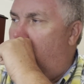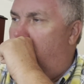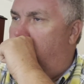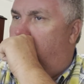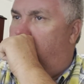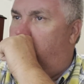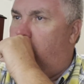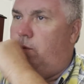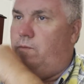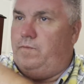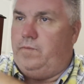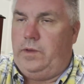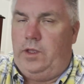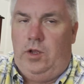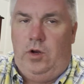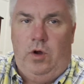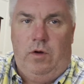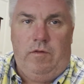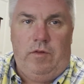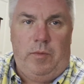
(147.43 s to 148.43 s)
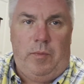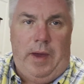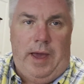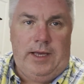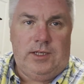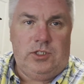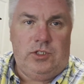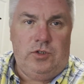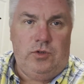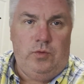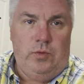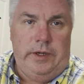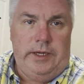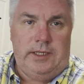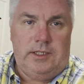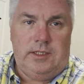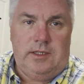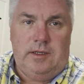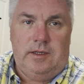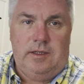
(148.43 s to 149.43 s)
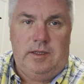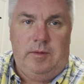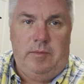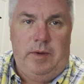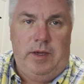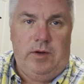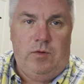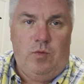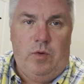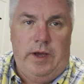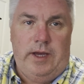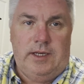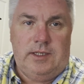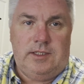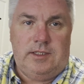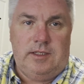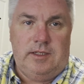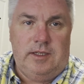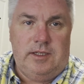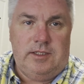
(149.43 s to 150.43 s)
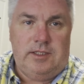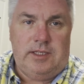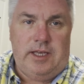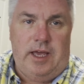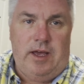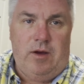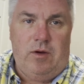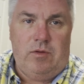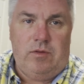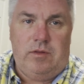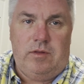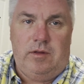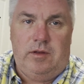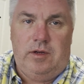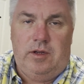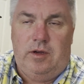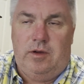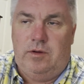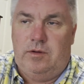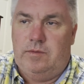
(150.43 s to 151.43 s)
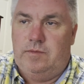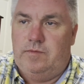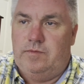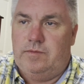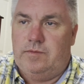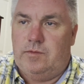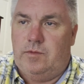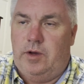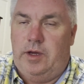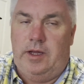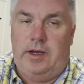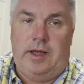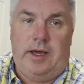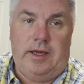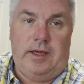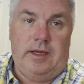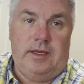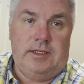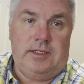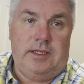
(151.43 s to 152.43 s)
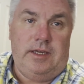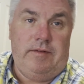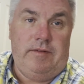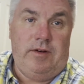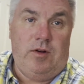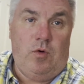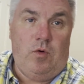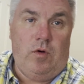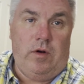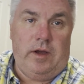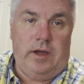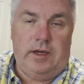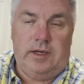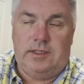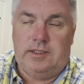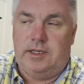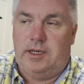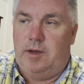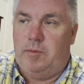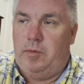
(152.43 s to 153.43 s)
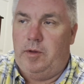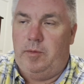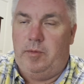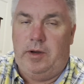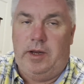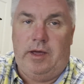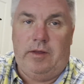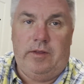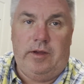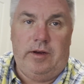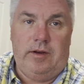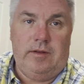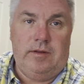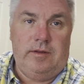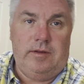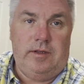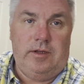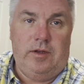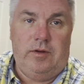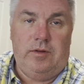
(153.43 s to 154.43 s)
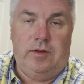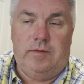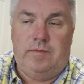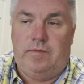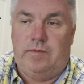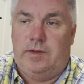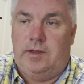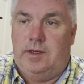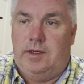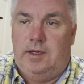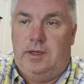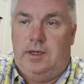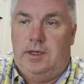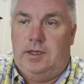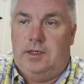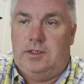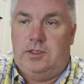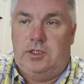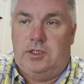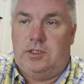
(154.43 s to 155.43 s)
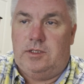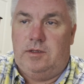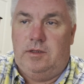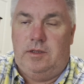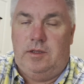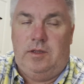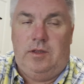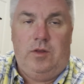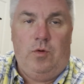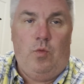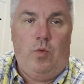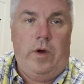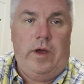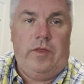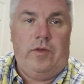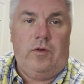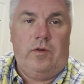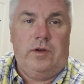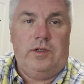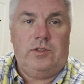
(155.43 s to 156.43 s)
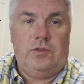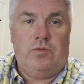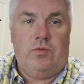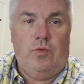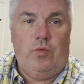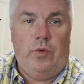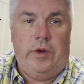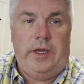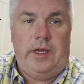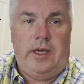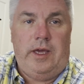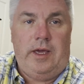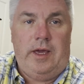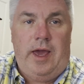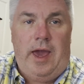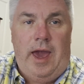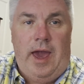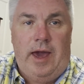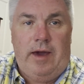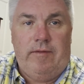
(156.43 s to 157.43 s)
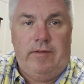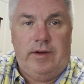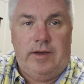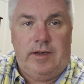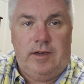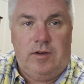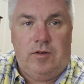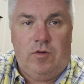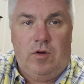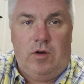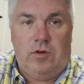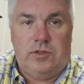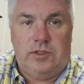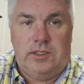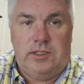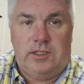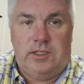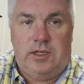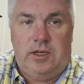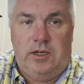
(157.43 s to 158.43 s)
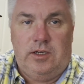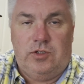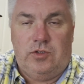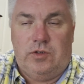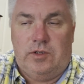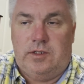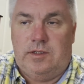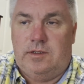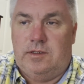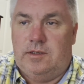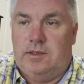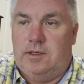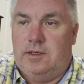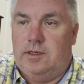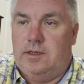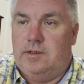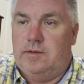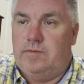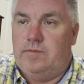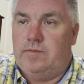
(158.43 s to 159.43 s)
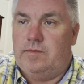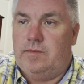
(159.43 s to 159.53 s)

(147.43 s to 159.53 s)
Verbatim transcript: you know, over the past two weeks, the, the Midwest and the South, you know, well, I guess even Oregon, because I got people out there, you know, just uh, the weather is wreaking havoc across this country. Uh,